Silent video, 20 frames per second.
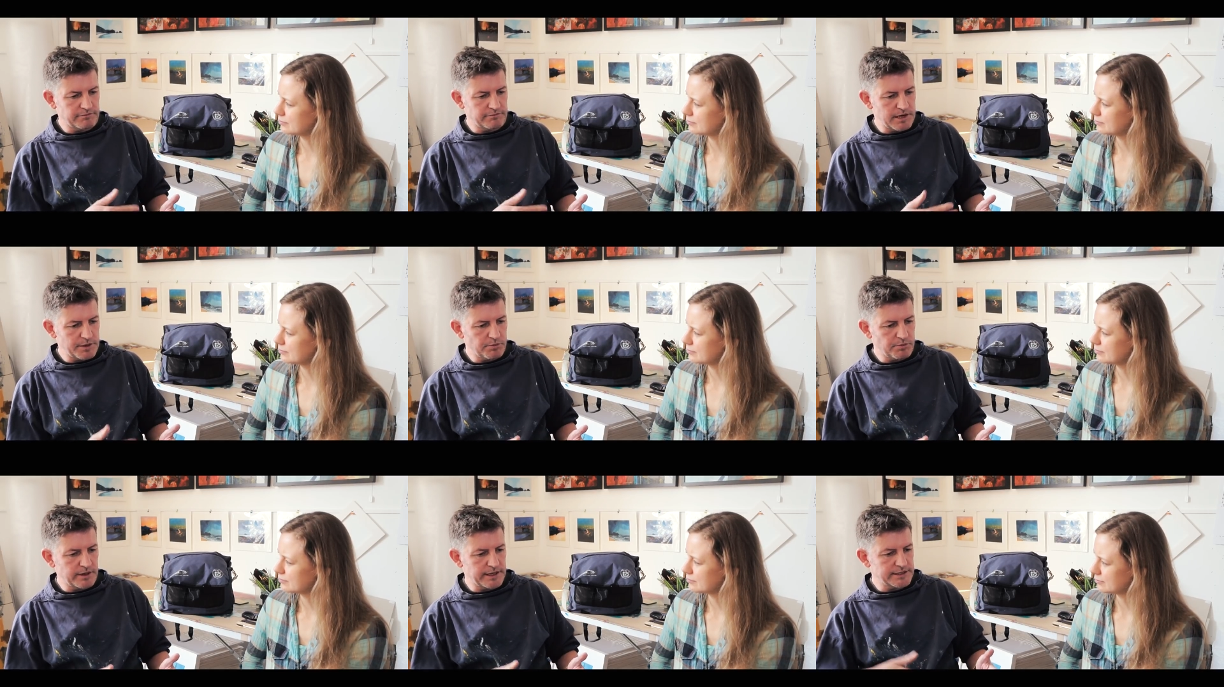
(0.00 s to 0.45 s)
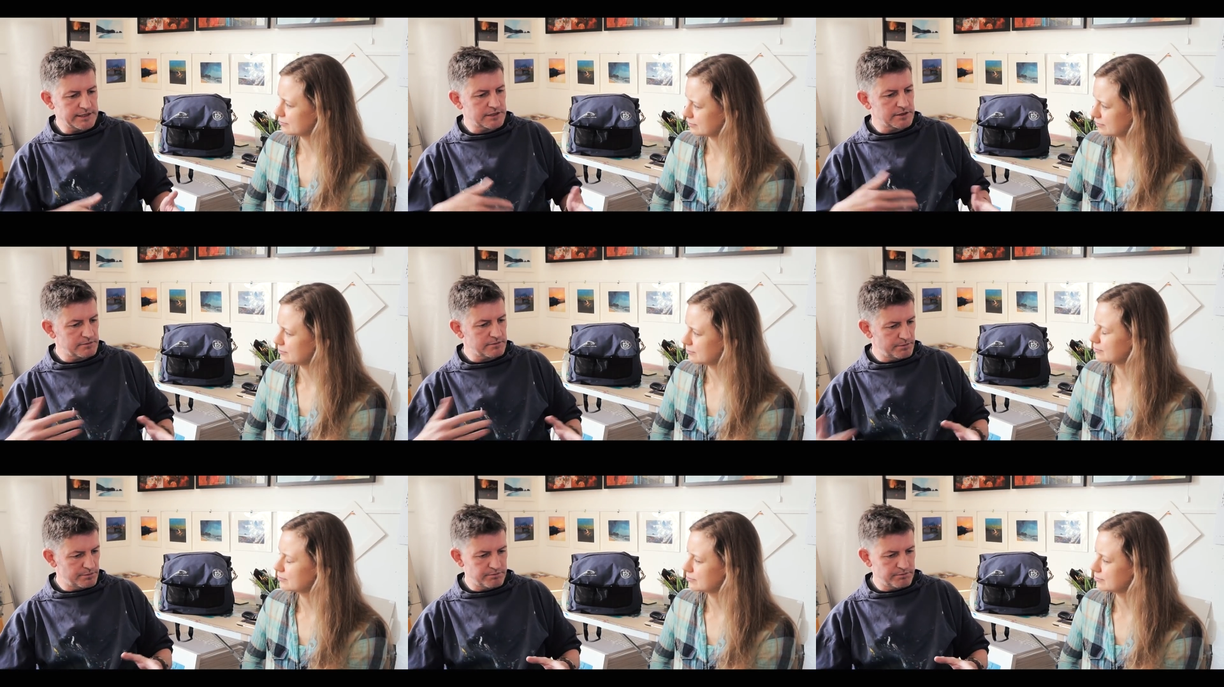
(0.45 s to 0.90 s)
Speaker 1: be really
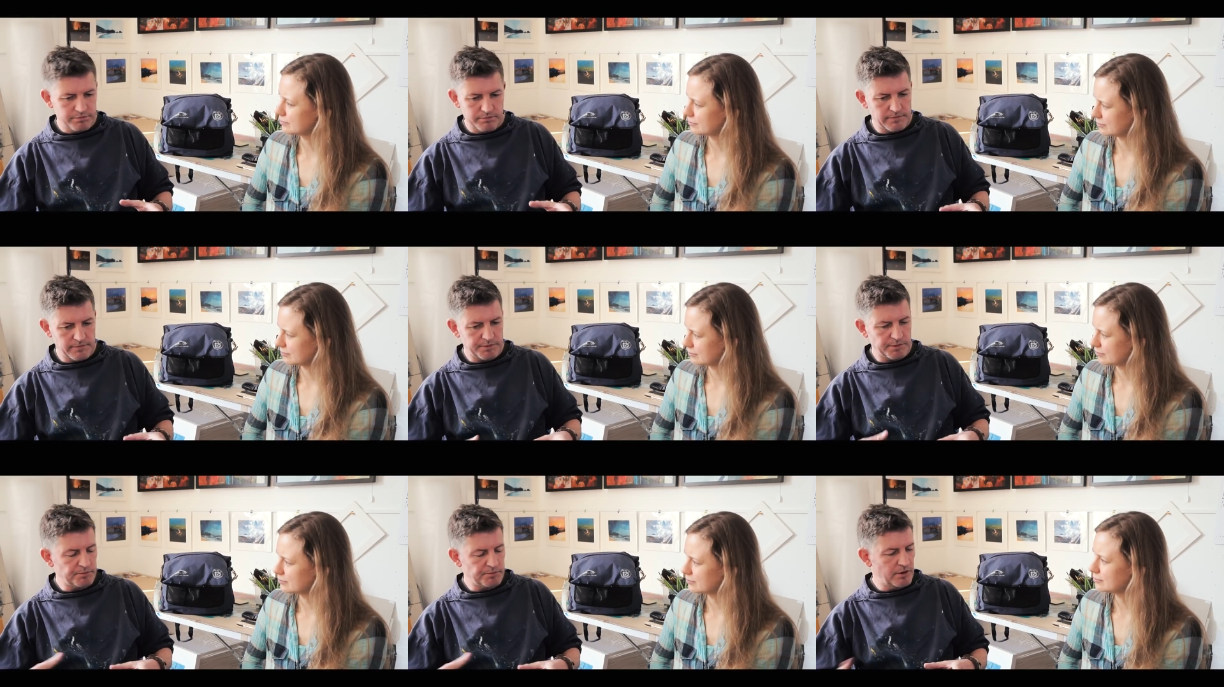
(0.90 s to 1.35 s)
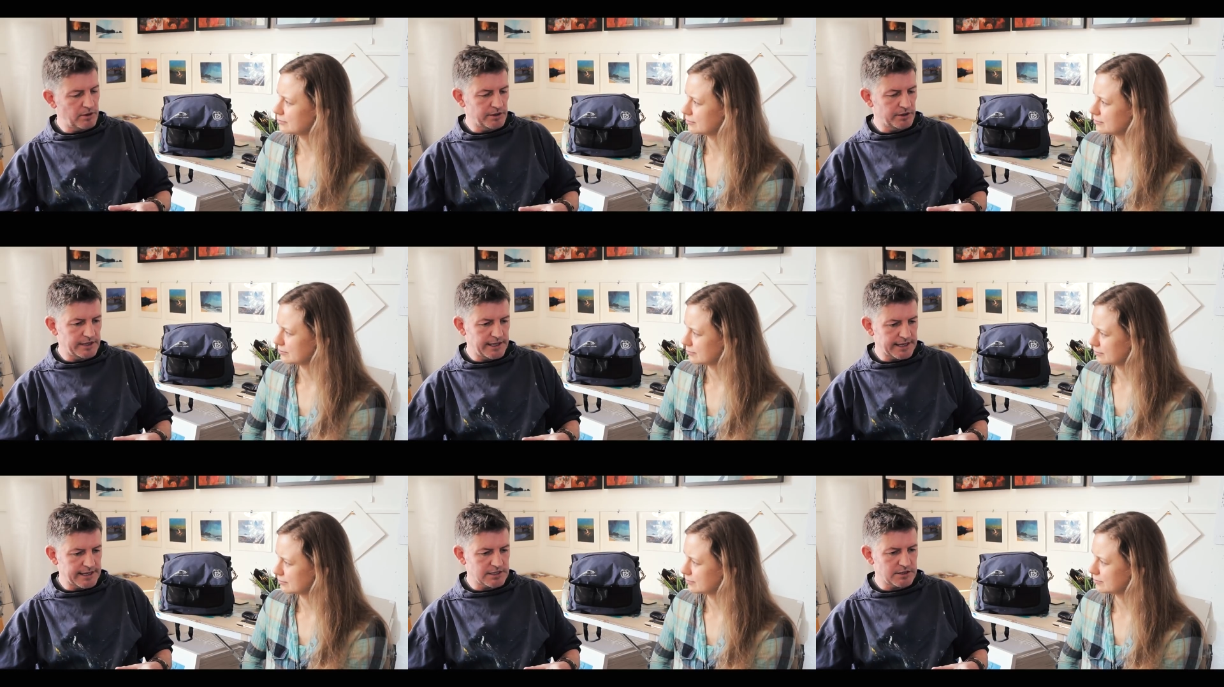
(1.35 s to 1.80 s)
pleased, do maybe
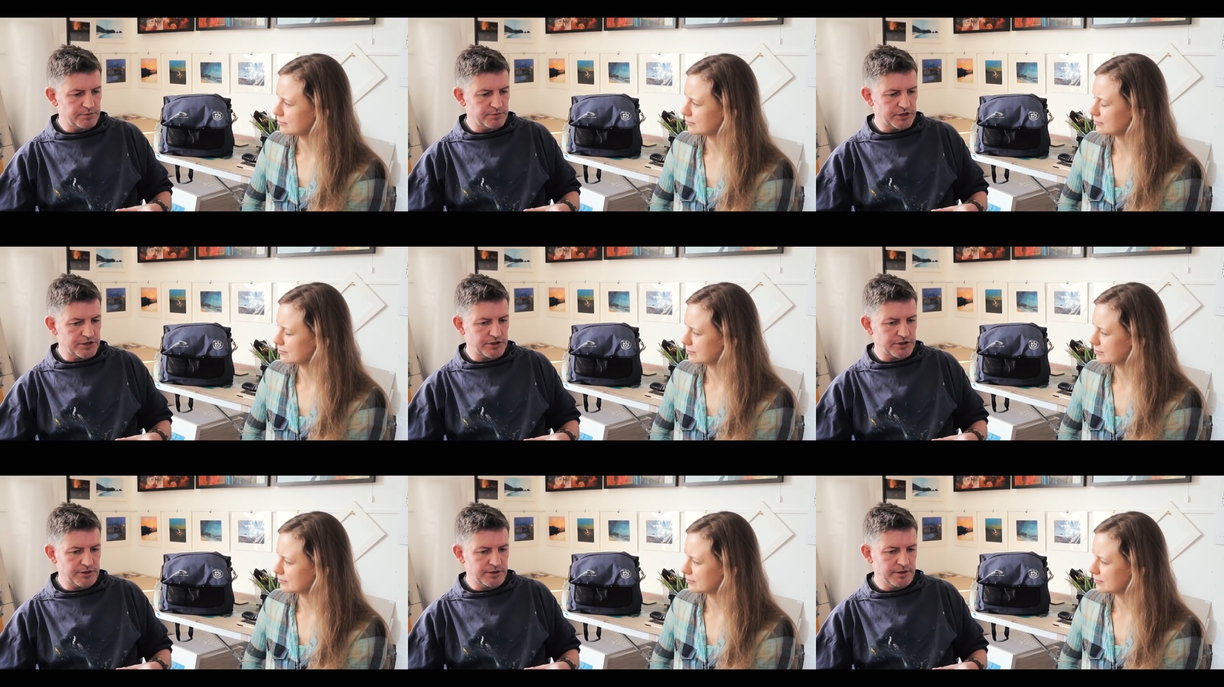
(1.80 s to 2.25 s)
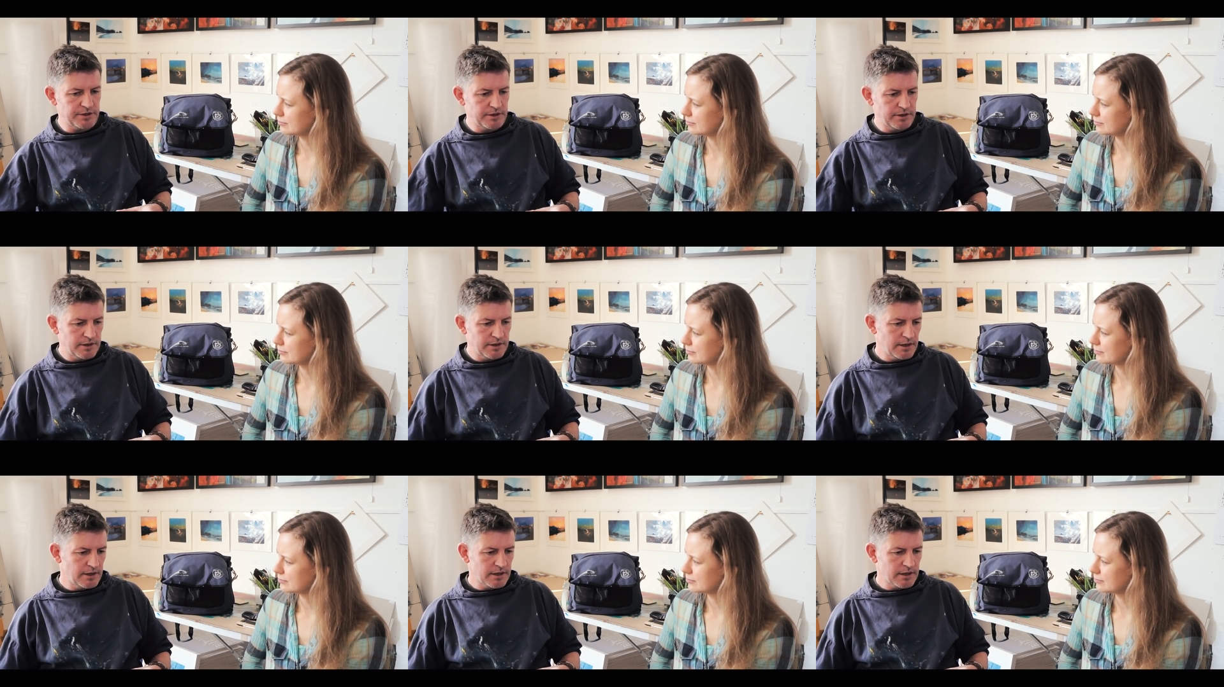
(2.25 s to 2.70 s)
put on an
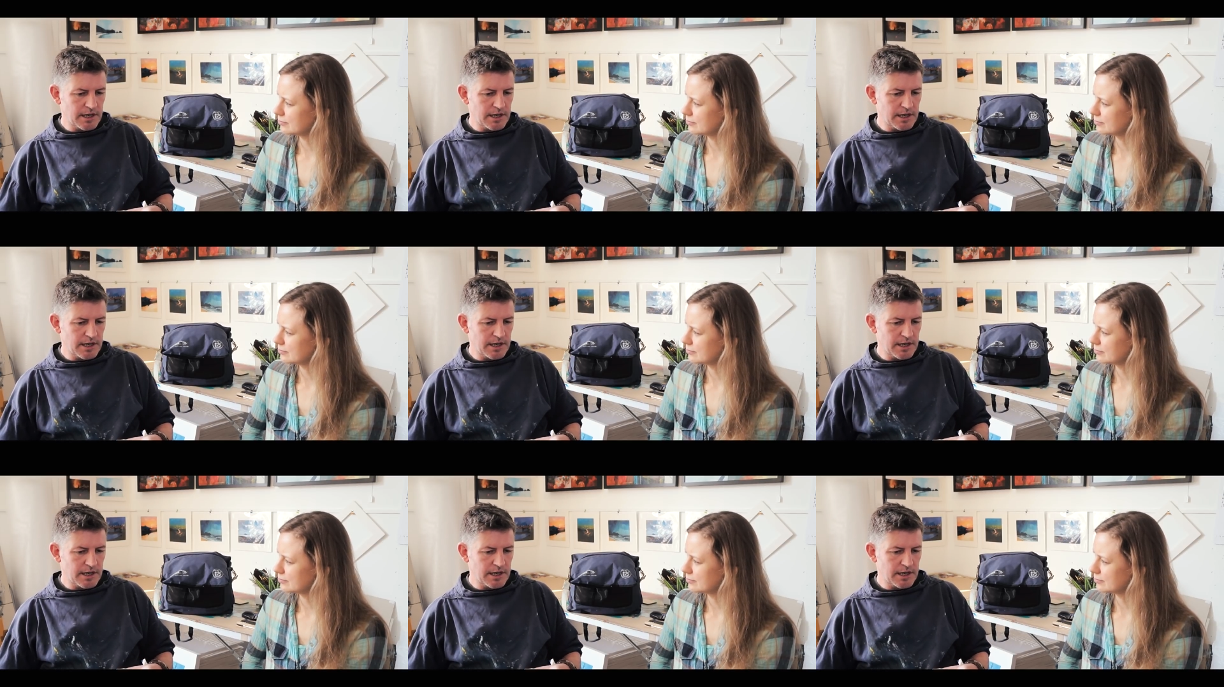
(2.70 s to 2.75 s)
exhibition.